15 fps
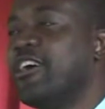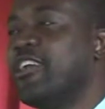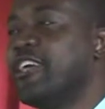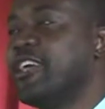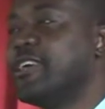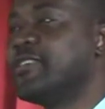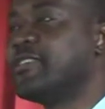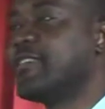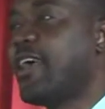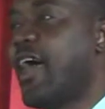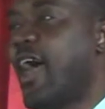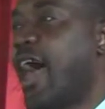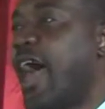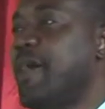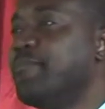Colleagues,
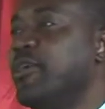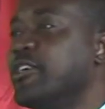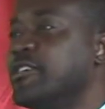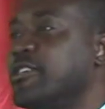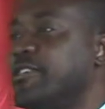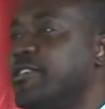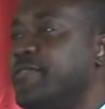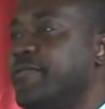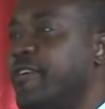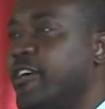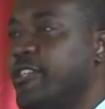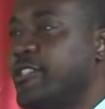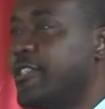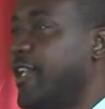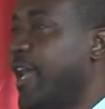I must
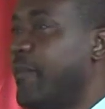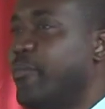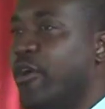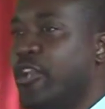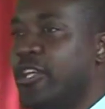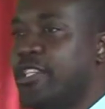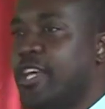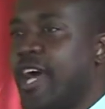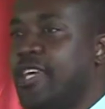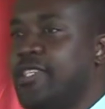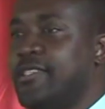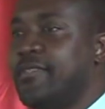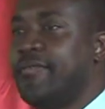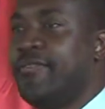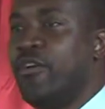firstly
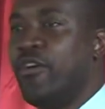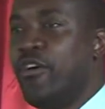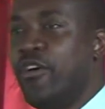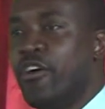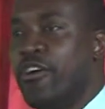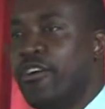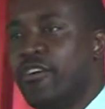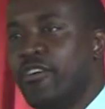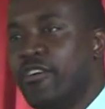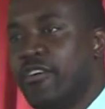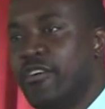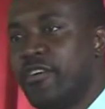apologize for